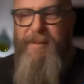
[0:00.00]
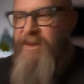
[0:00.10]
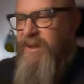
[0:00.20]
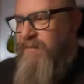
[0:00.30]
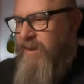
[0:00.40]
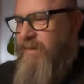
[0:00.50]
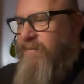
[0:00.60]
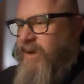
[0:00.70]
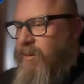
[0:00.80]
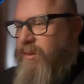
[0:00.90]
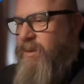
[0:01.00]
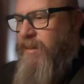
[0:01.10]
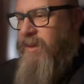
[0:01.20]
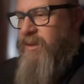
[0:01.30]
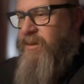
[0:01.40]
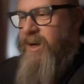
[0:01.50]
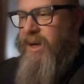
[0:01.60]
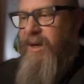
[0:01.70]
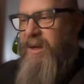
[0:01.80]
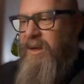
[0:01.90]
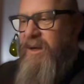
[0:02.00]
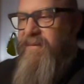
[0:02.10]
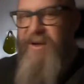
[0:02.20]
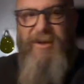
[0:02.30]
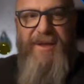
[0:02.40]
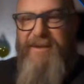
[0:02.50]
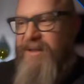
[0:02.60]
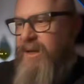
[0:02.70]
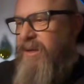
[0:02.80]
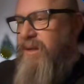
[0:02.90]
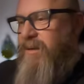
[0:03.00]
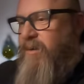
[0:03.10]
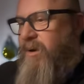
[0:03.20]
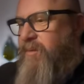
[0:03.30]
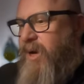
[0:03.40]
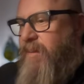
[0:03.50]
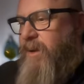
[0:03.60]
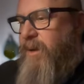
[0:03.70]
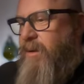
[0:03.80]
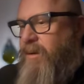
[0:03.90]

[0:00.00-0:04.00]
Let me see if I can find which one I'm gonna try. If I try this again, what I'd recommend.